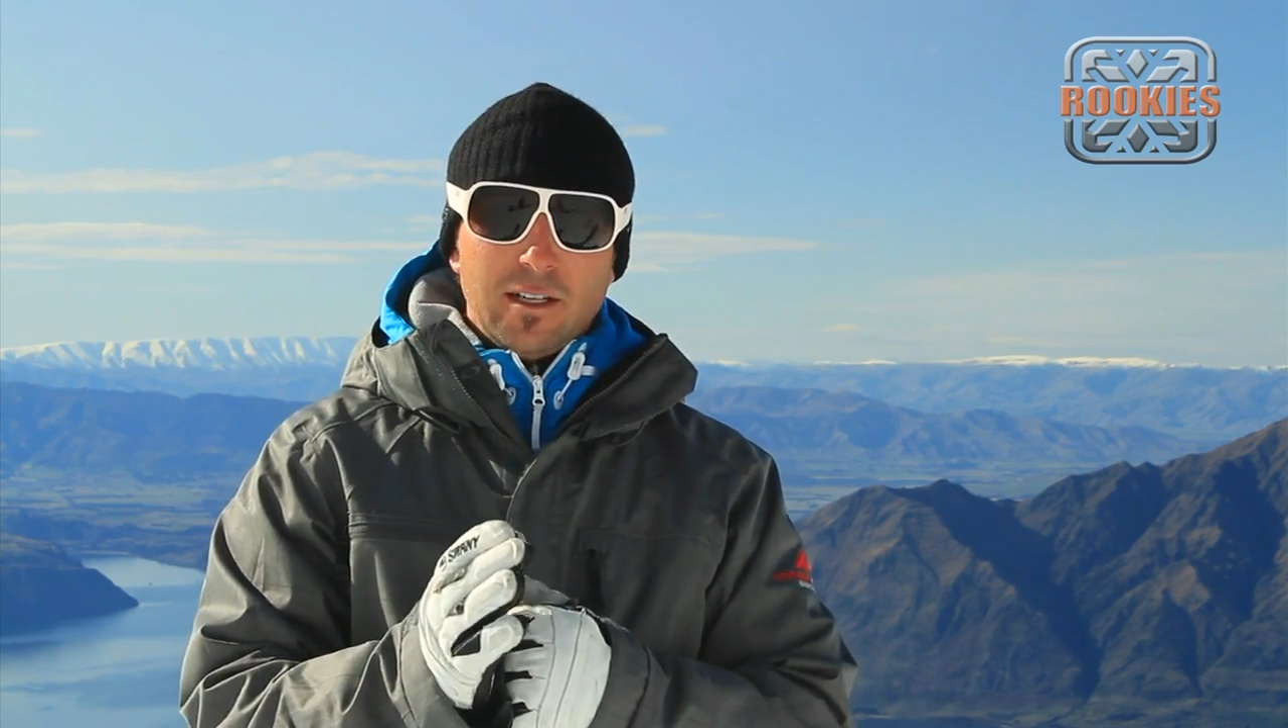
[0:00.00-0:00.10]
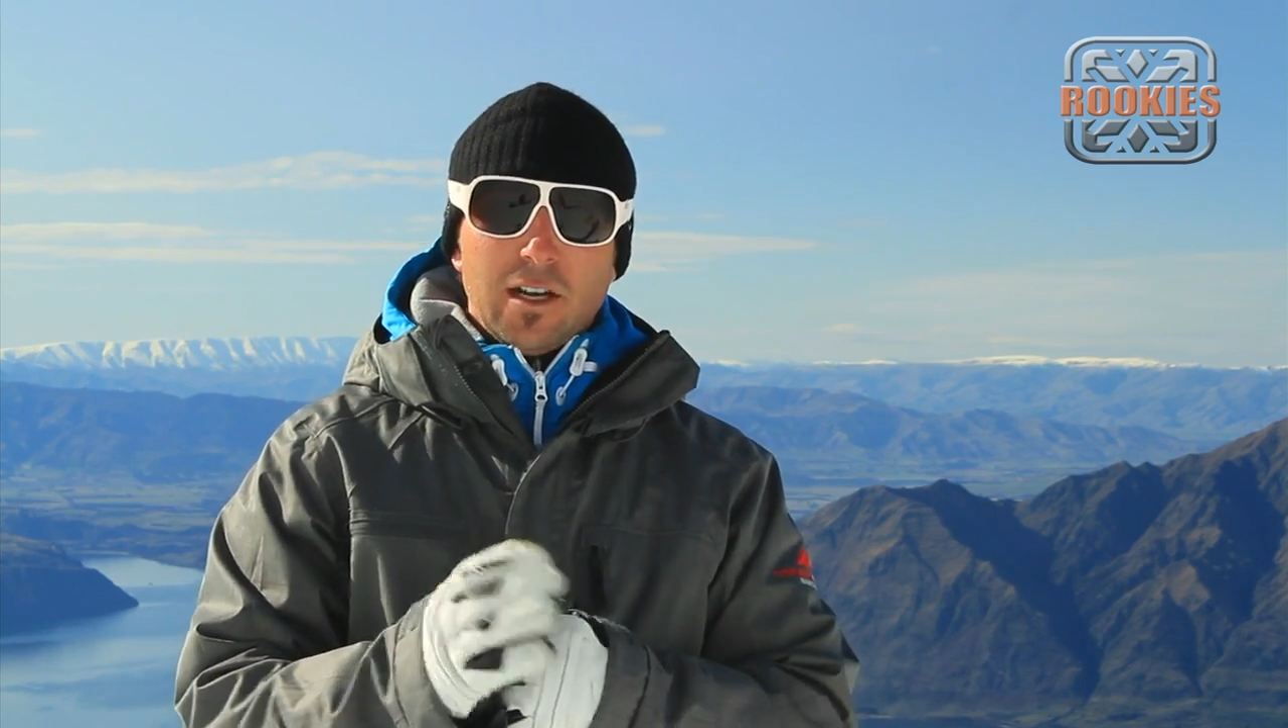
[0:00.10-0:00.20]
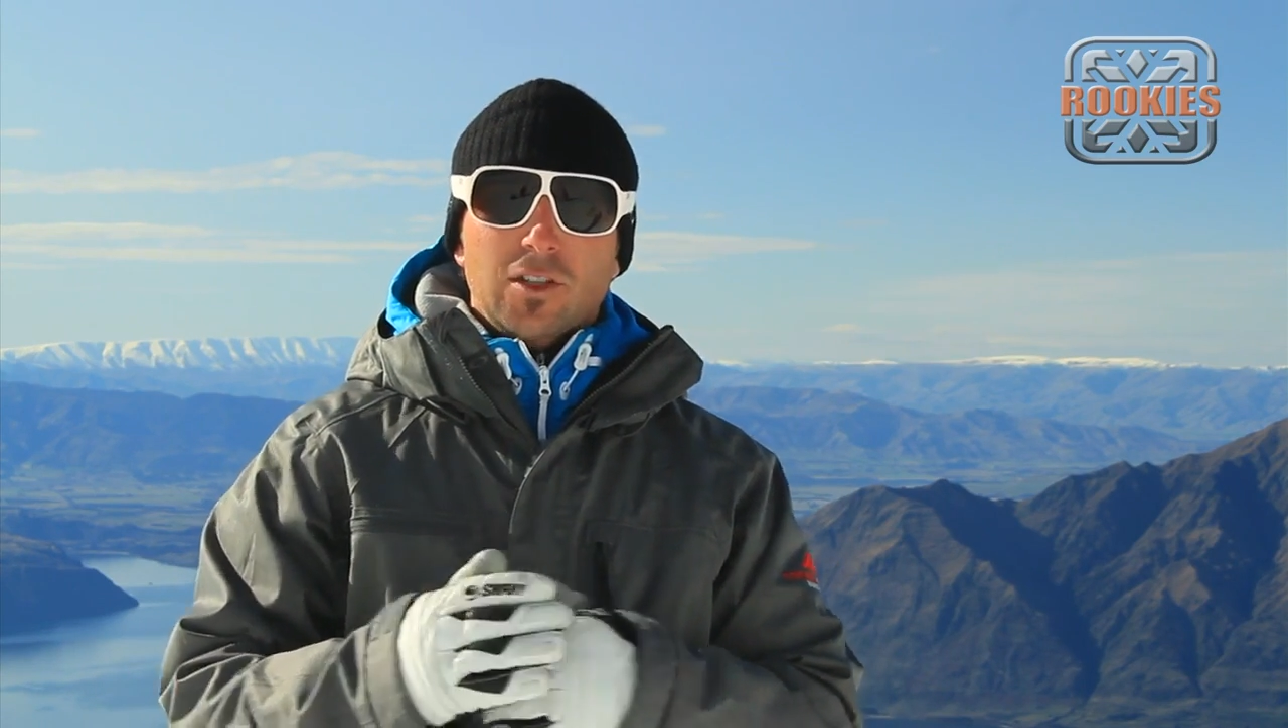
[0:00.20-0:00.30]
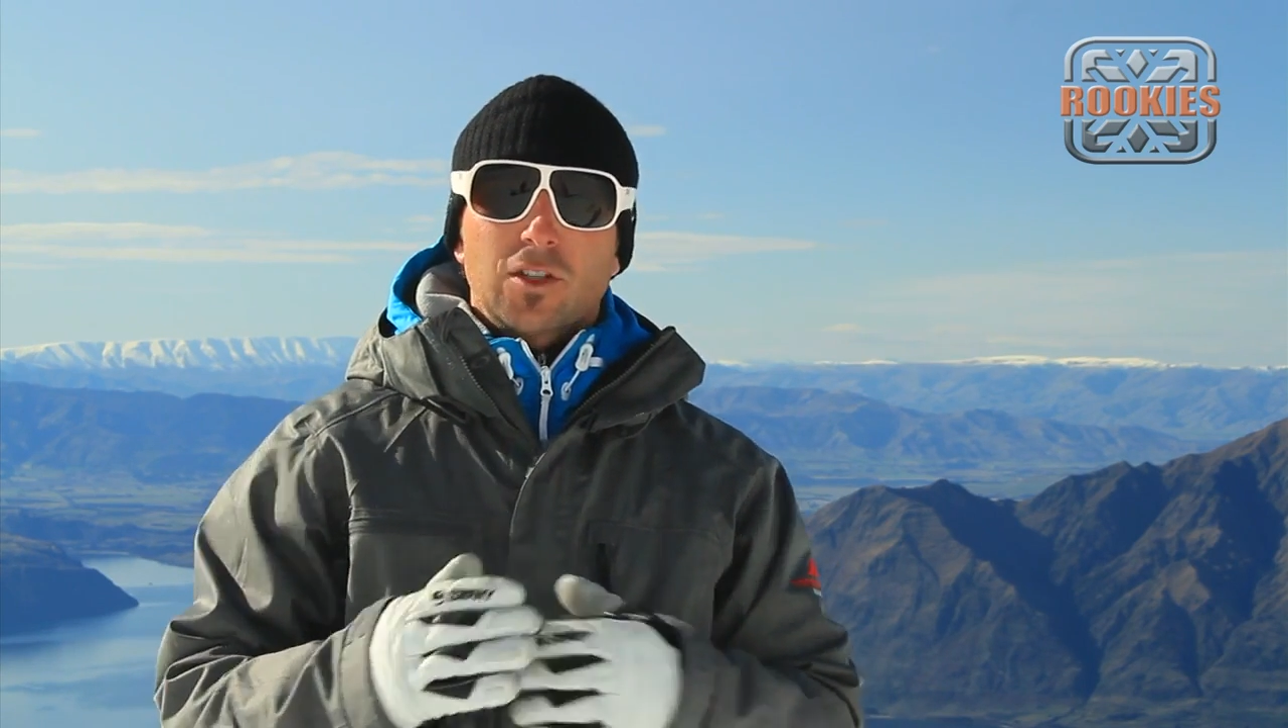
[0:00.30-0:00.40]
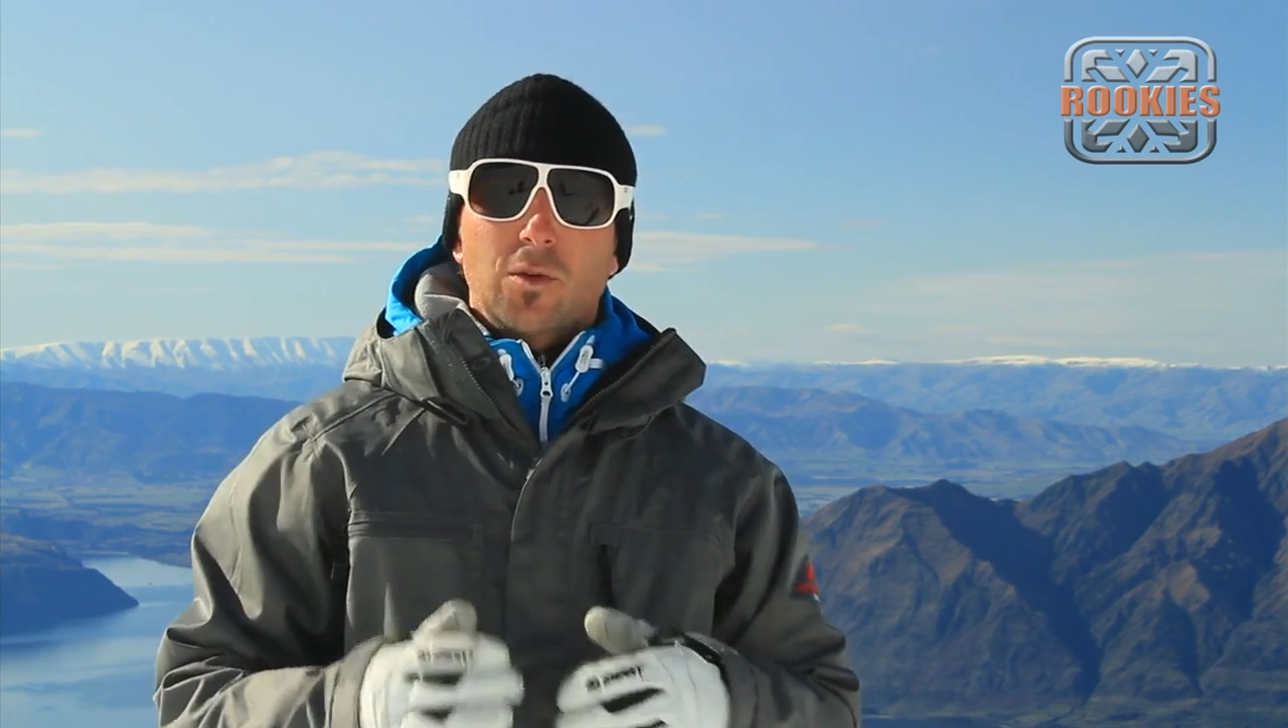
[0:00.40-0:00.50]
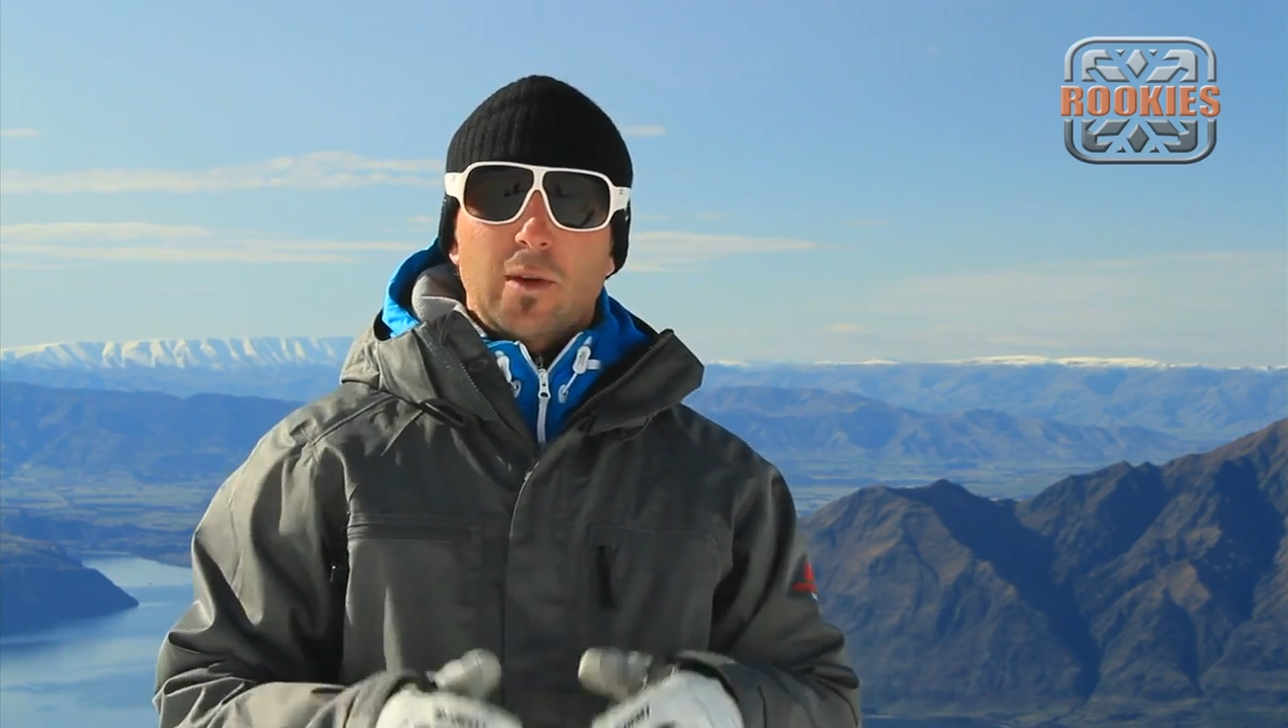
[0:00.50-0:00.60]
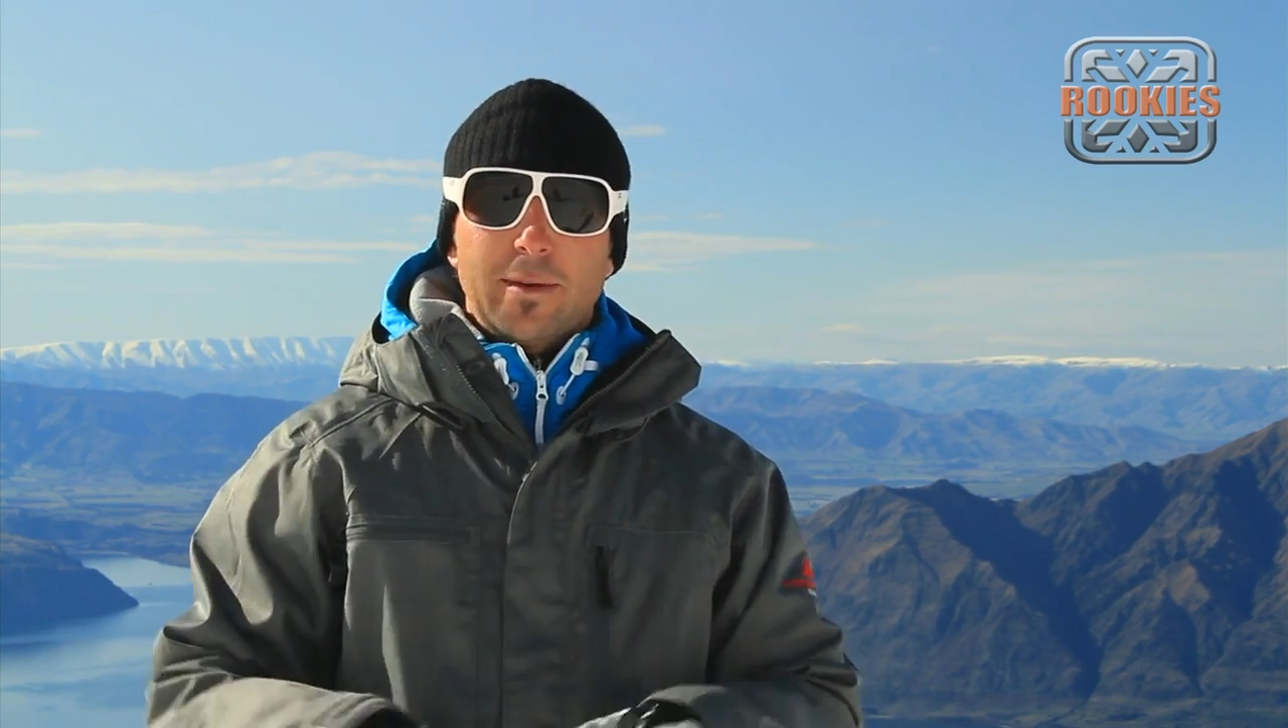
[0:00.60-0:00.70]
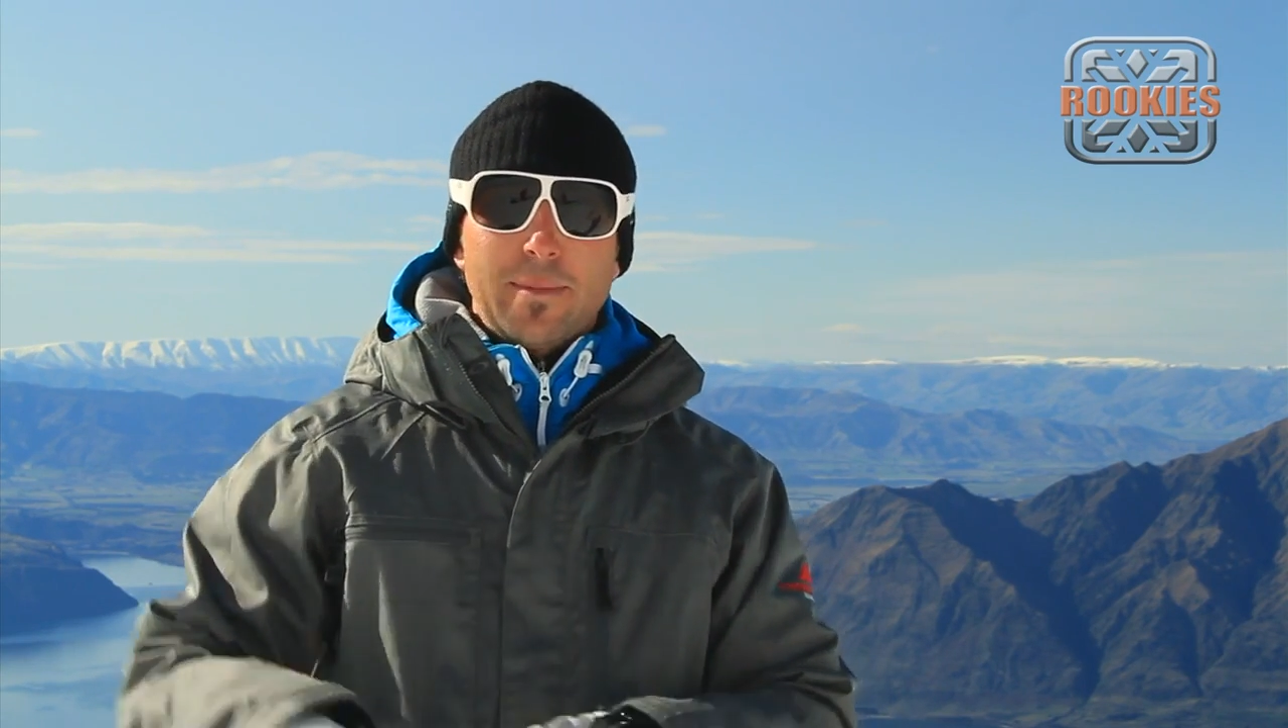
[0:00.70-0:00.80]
so that we could